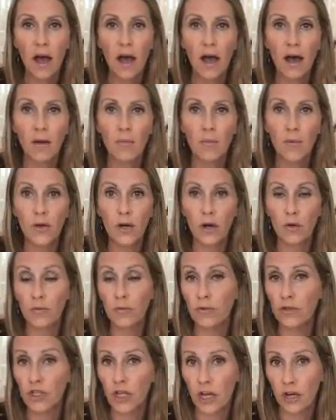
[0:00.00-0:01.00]
when our
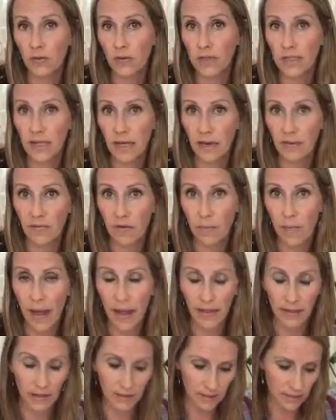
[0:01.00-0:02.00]
root chakra is out of a
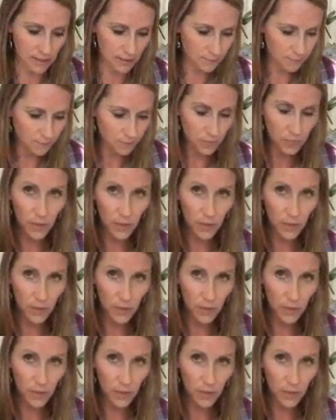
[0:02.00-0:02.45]
balance.